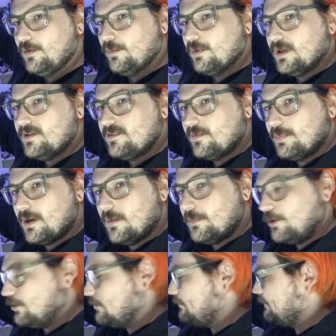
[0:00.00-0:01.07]
Well, that's a
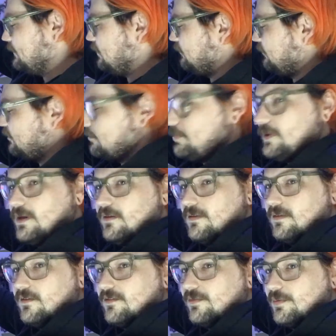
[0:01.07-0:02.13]
bummer. I was hoping
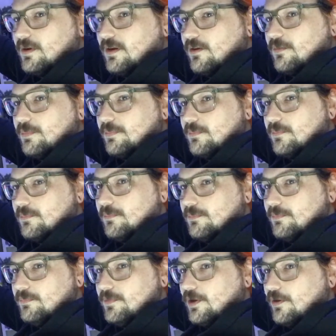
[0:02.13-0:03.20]
that this would help
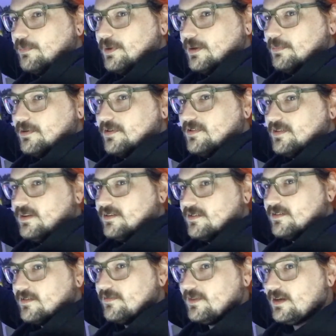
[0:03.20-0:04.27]
y'all be able to see the
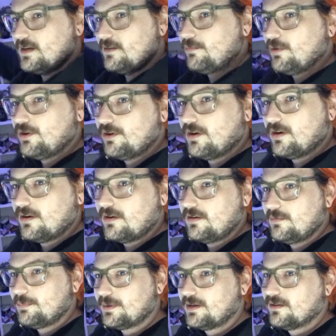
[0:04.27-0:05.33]
stuff that I work
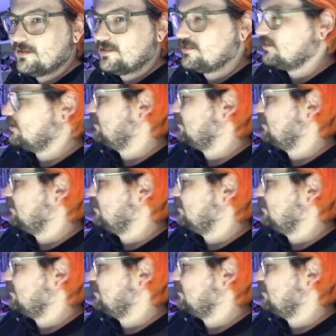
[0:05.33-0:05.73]
on, but it looks